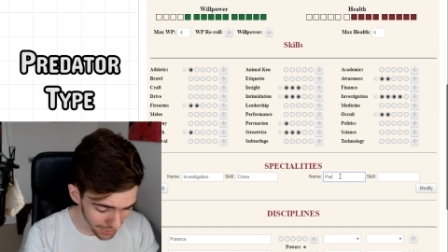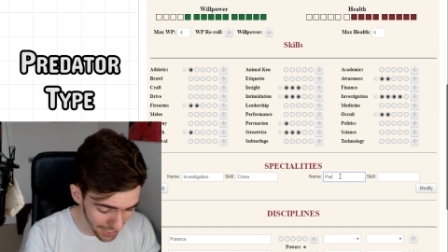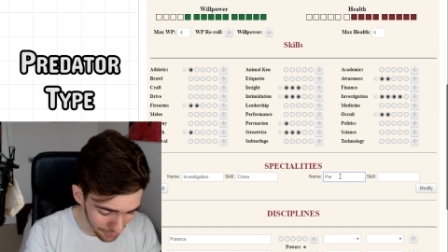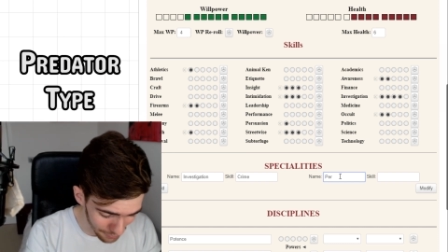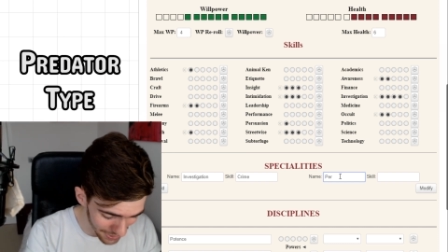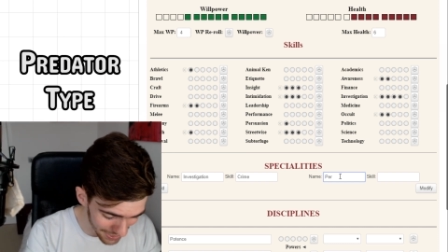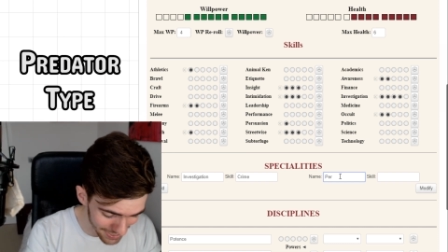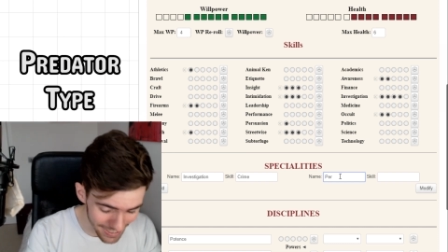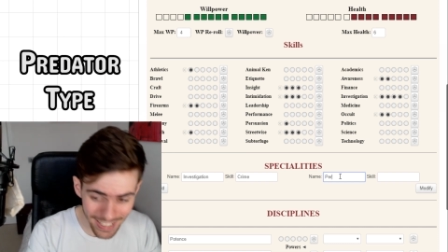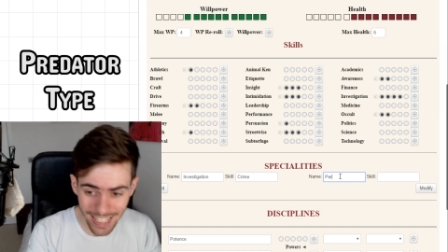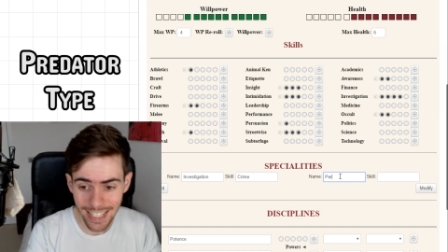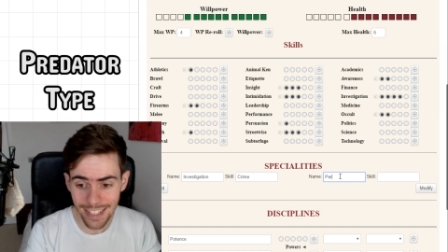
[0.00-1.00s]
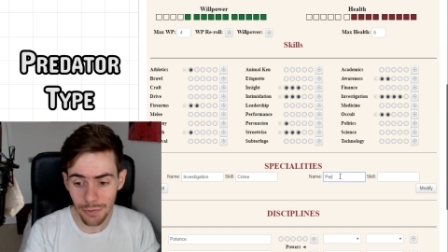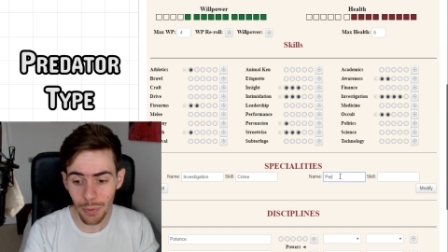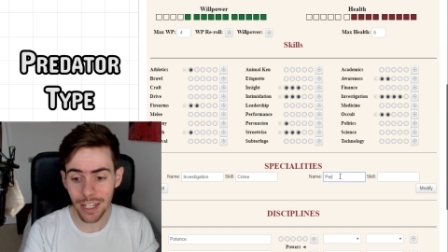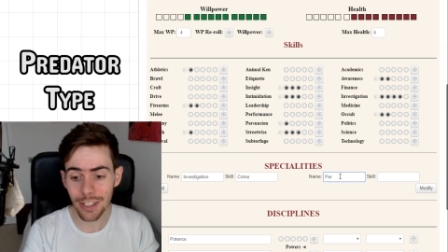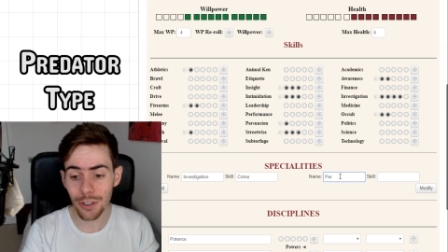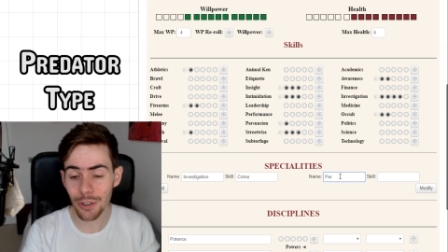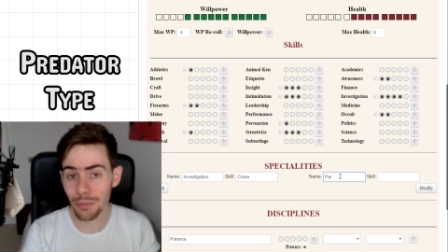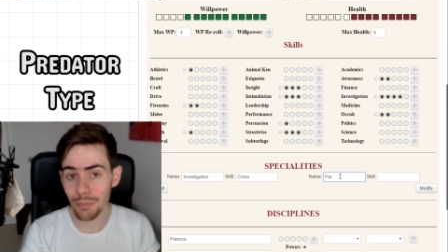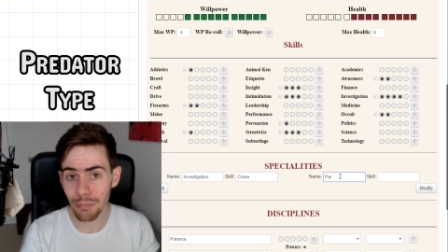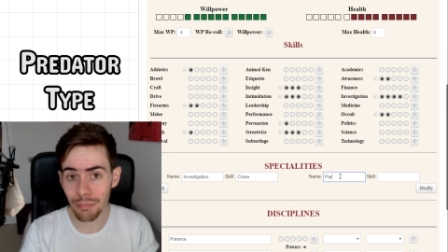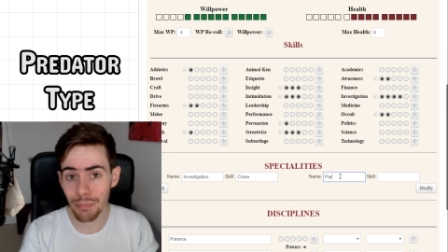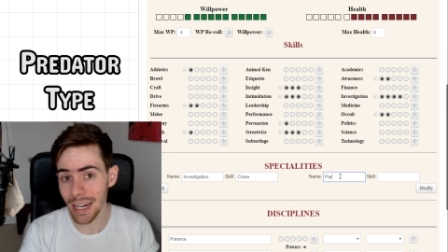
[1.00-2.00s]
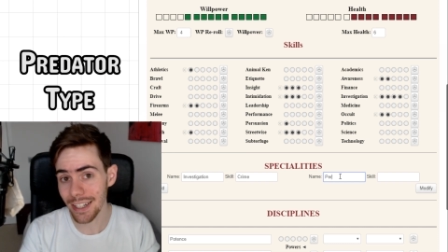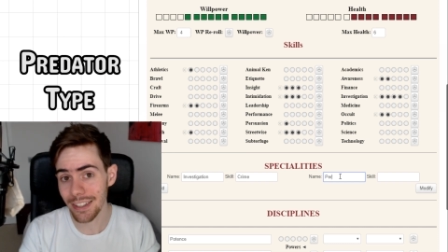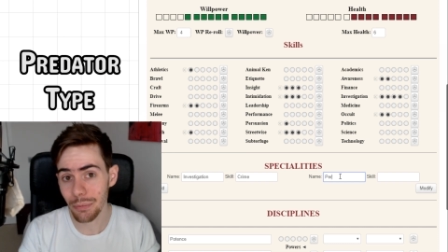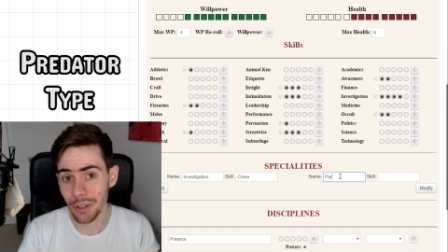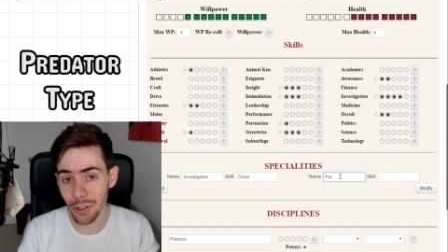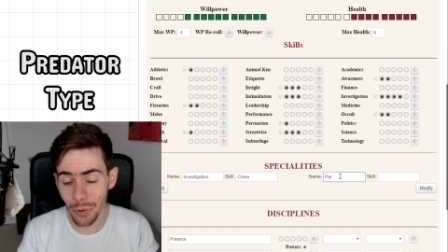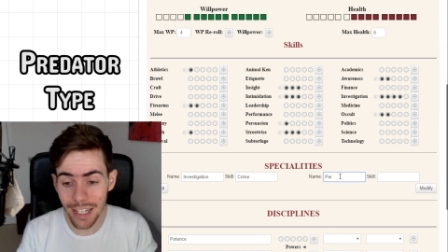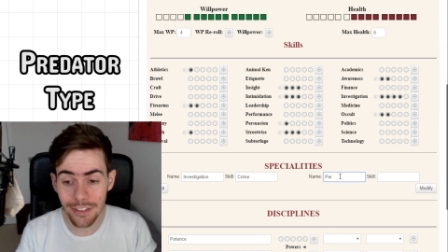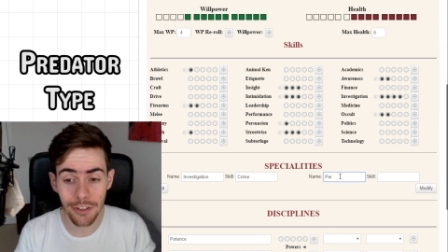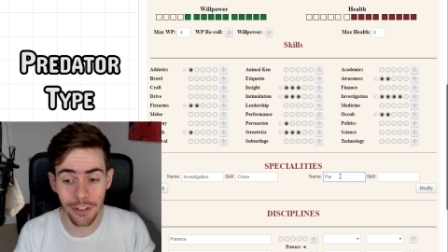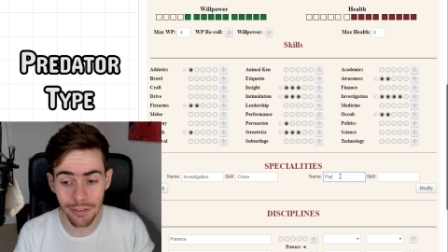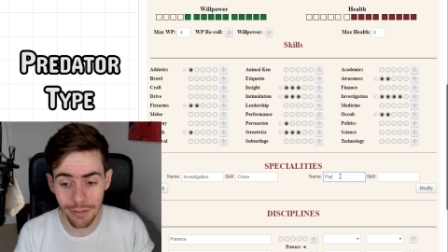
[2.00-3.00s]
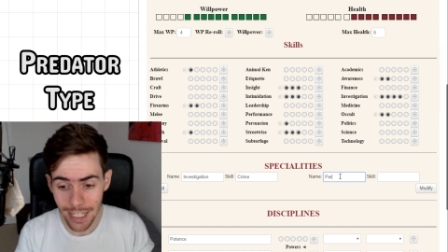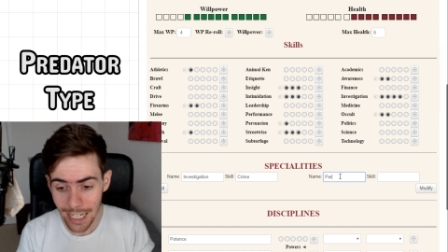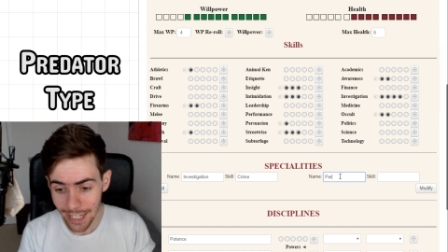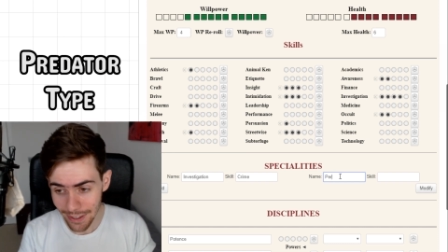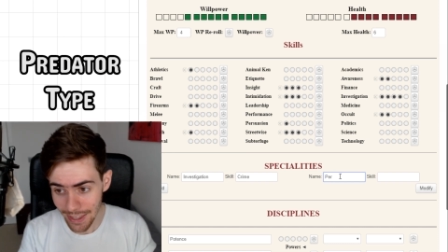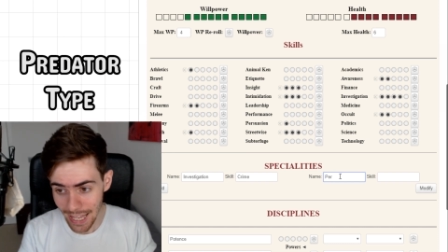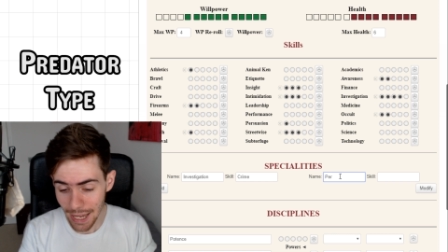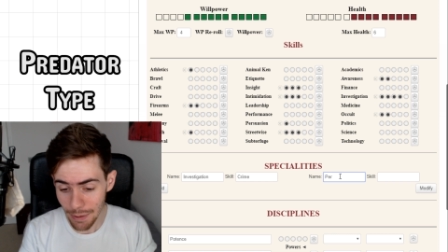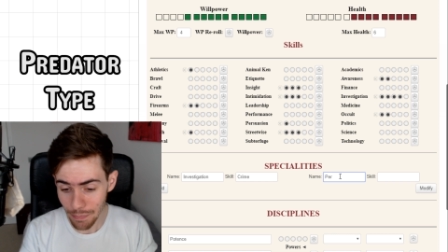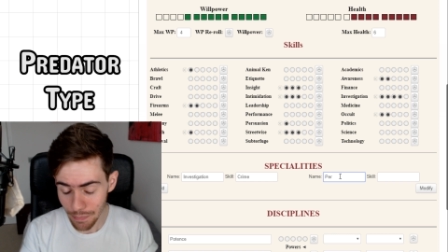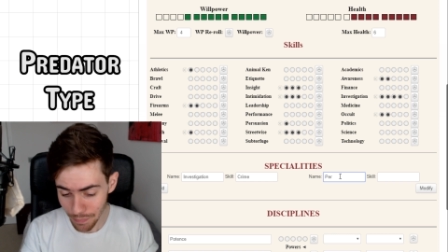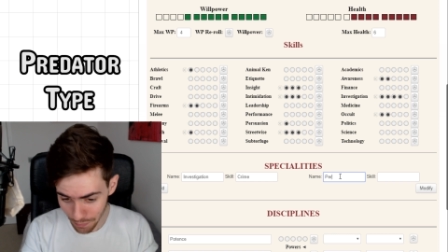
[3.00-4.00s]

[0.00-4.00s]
that means, is when you make someone question their